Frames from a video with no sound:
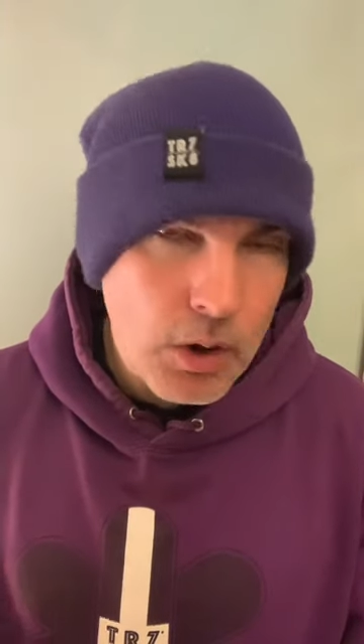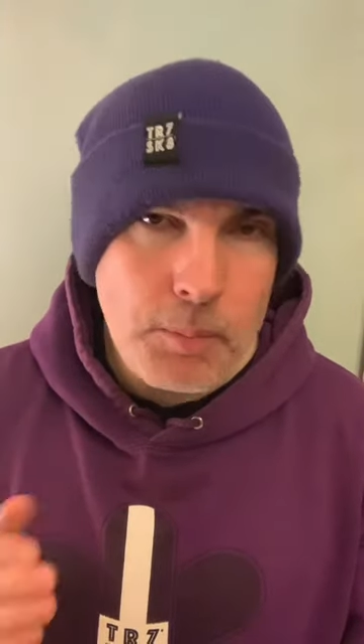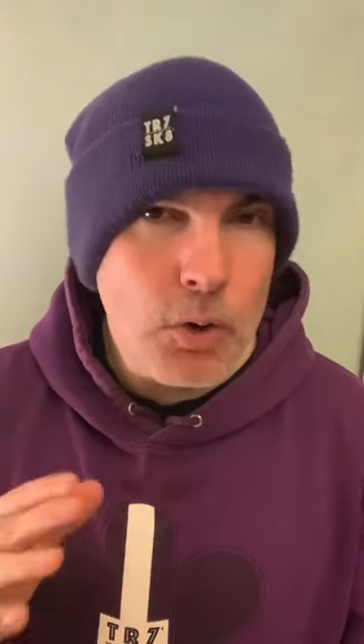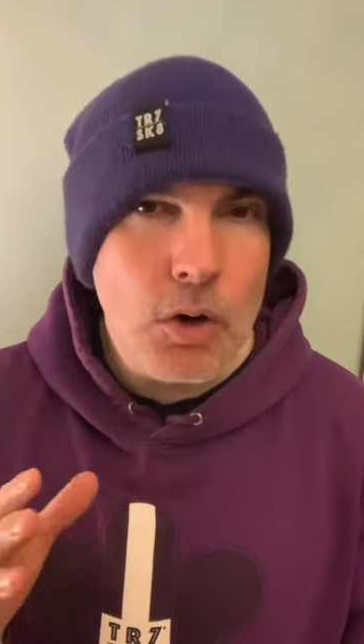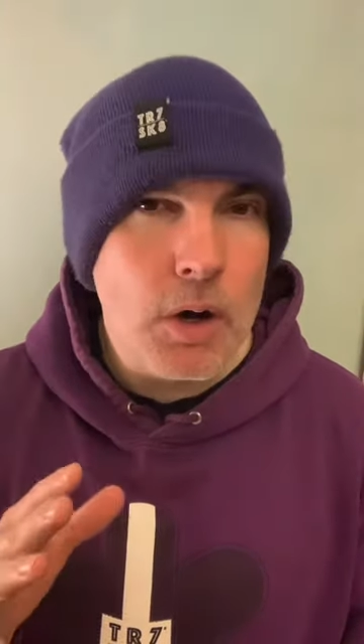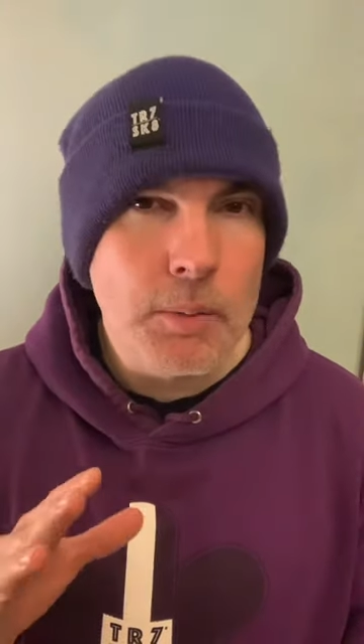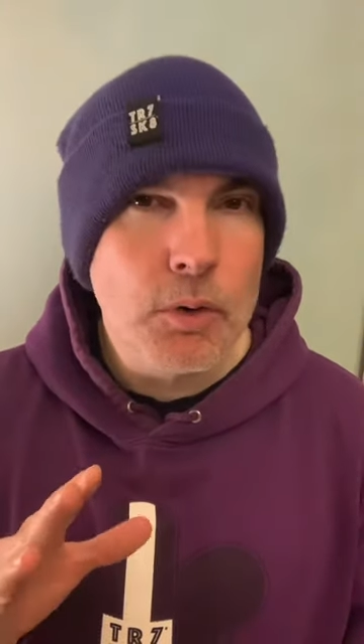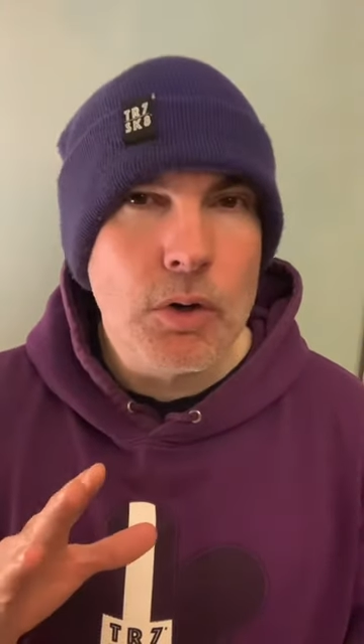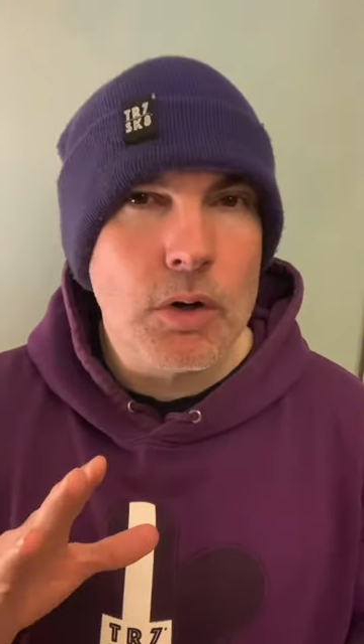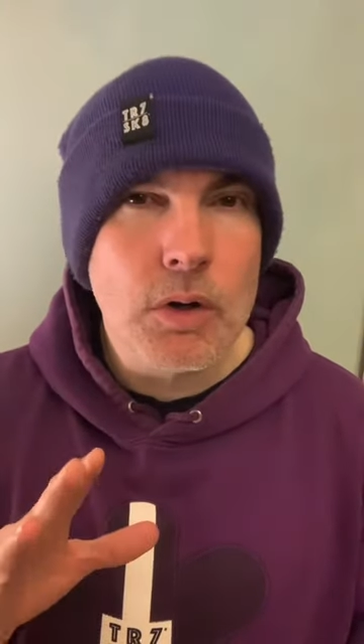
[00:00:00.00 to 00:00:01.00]

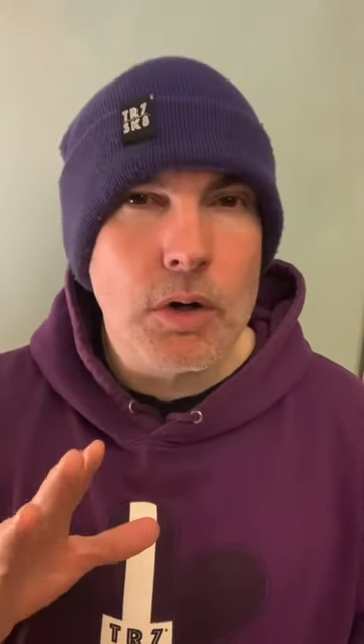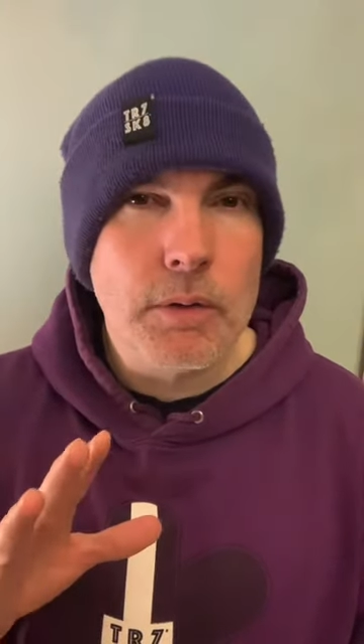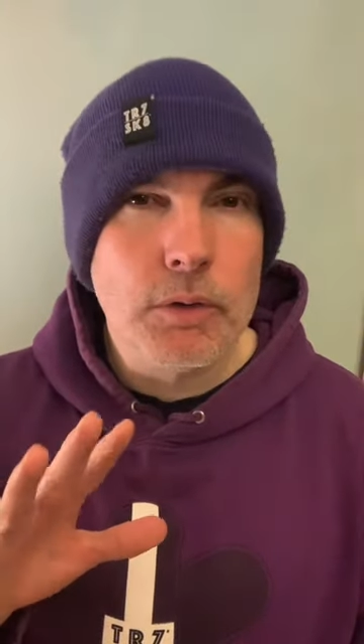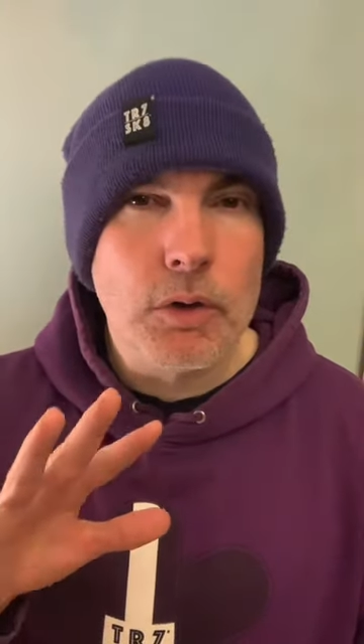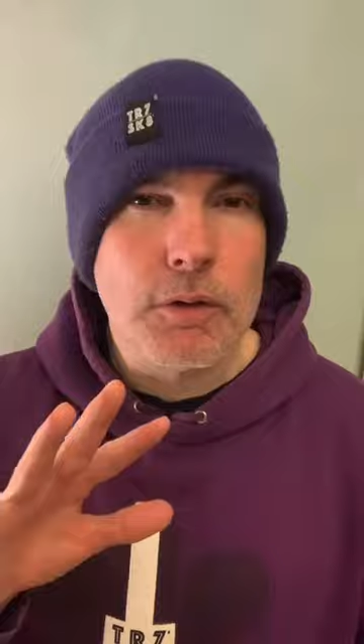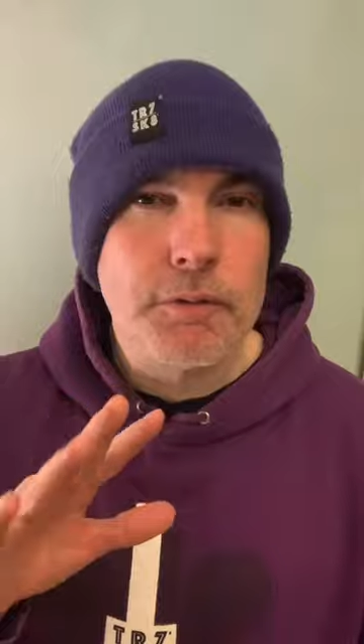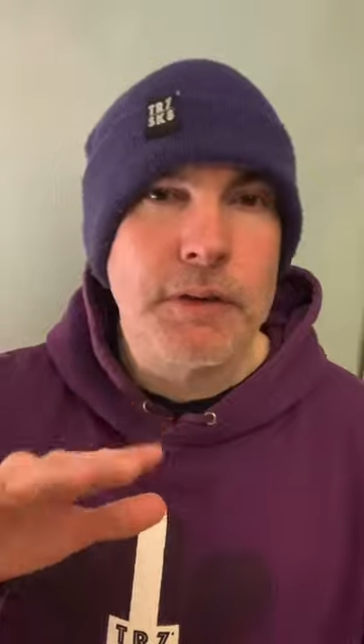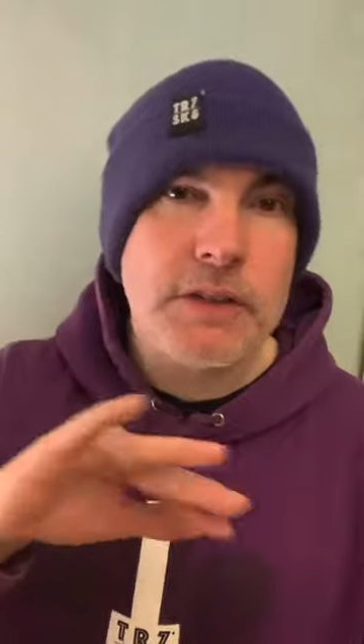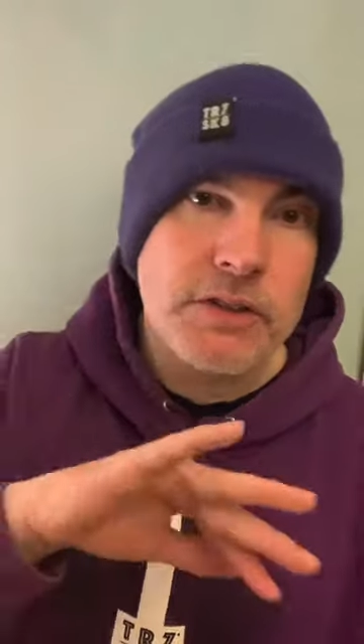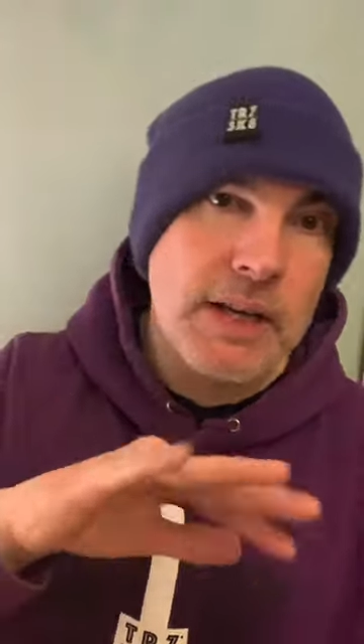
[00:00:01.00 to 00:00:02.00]
not
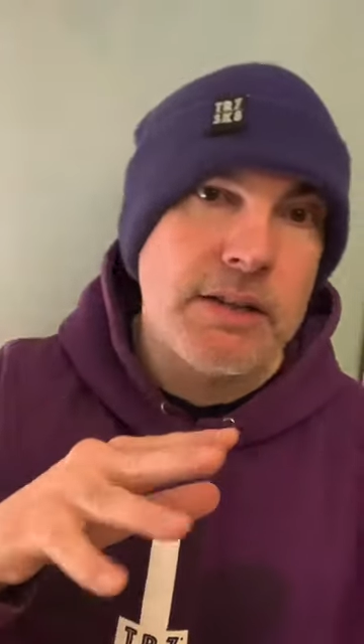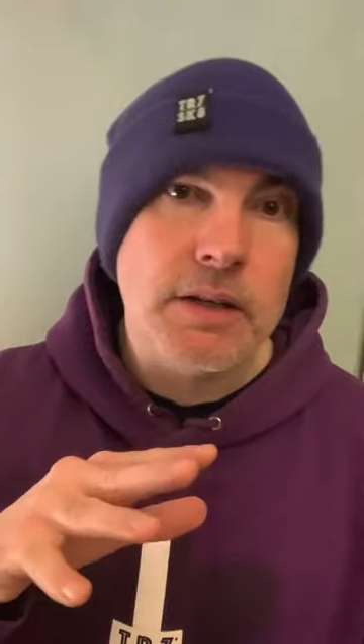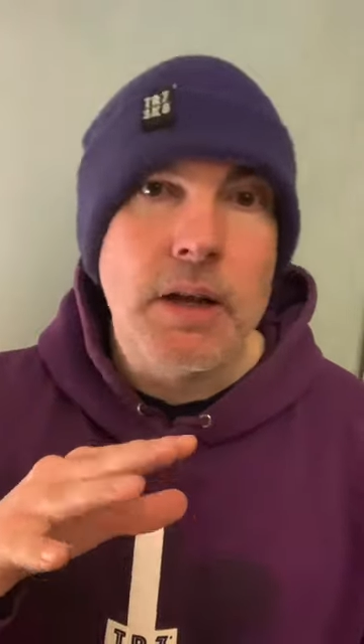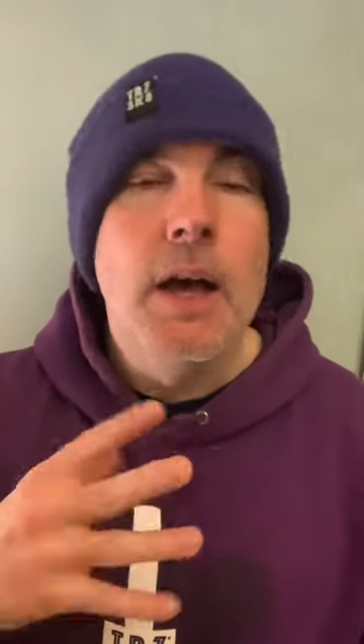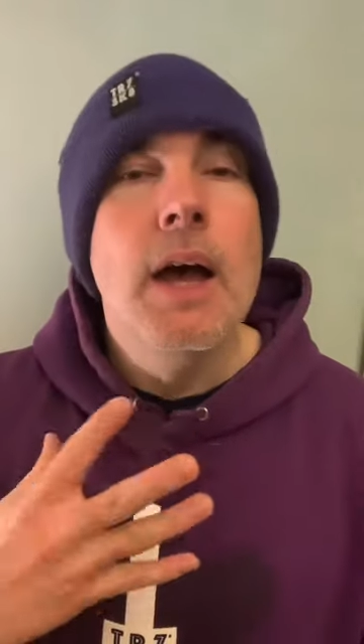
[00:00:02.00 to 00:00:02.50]
fixated.